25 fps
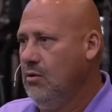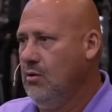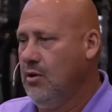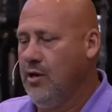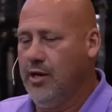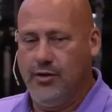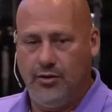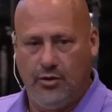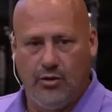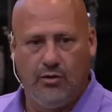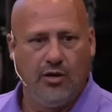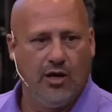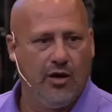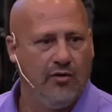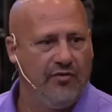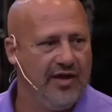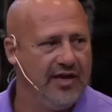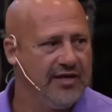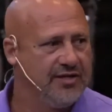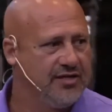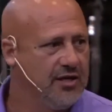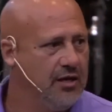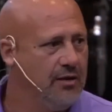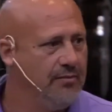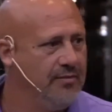And you know
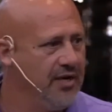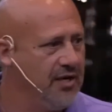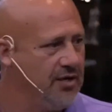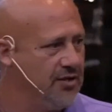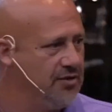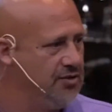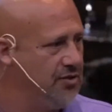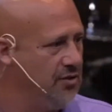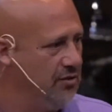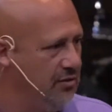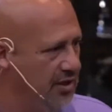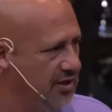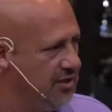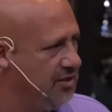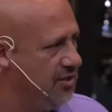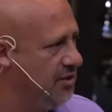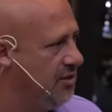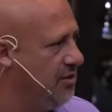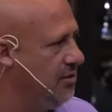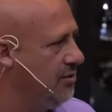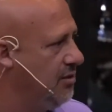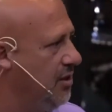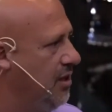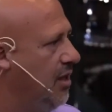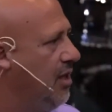that song because you listen
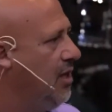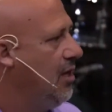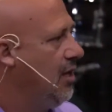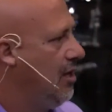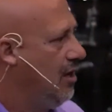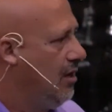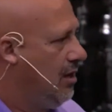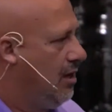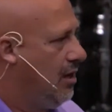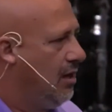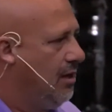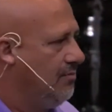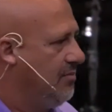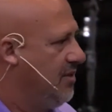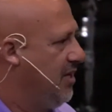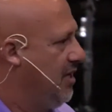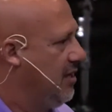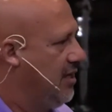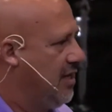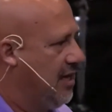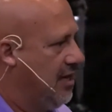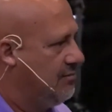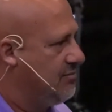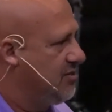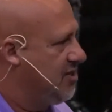to it 15
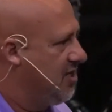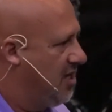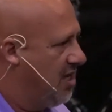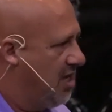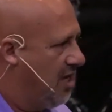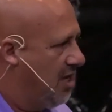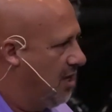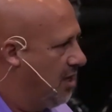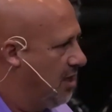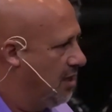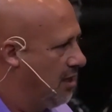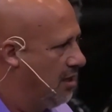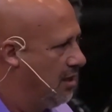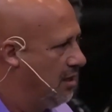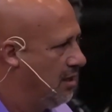times a day.